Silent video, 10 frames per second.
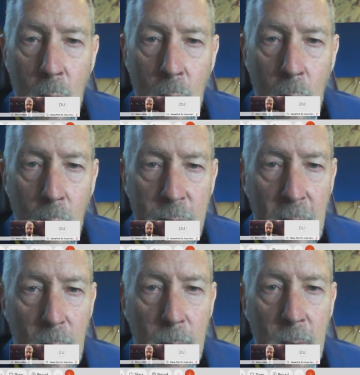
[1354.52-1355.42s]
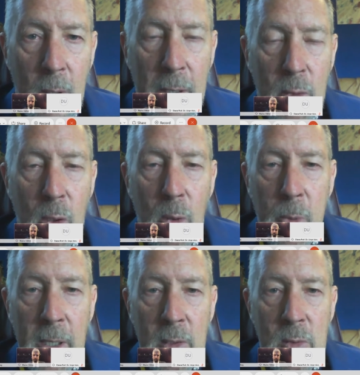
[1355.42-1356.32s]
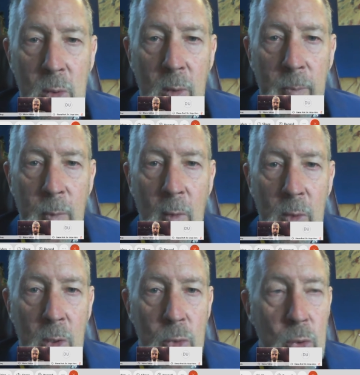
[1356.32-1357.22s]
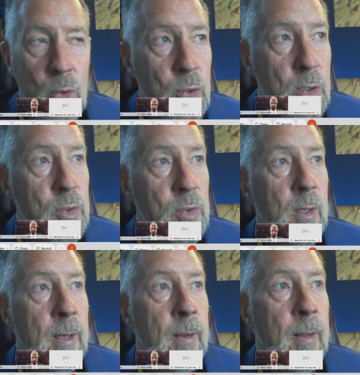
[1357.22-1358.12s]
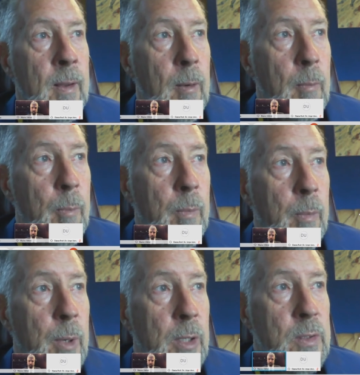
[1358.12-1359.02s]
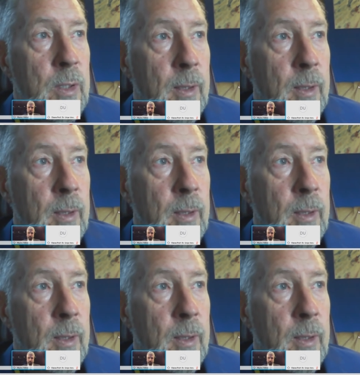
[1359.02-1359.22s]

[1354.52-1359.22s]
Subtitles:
coal-fired electrical plant over near Gingis. But